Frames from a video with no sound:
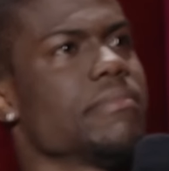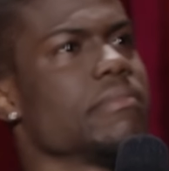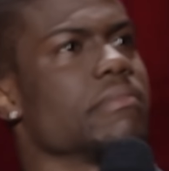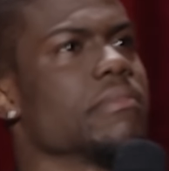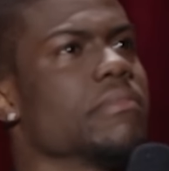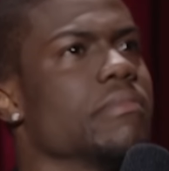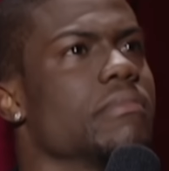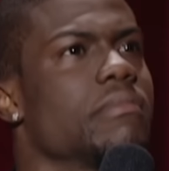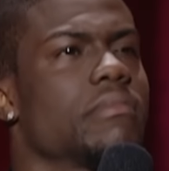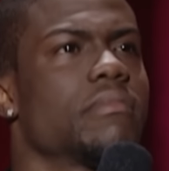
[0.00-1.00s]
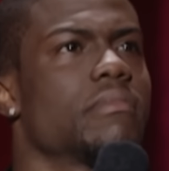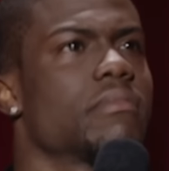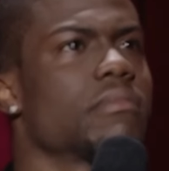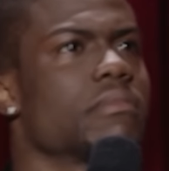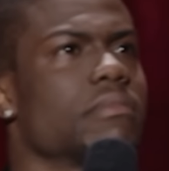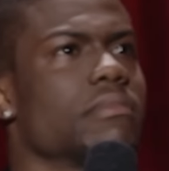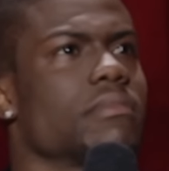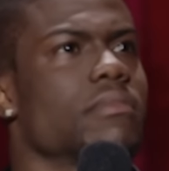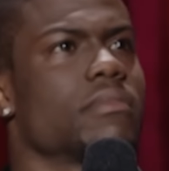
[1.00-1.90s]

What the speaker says: (silence)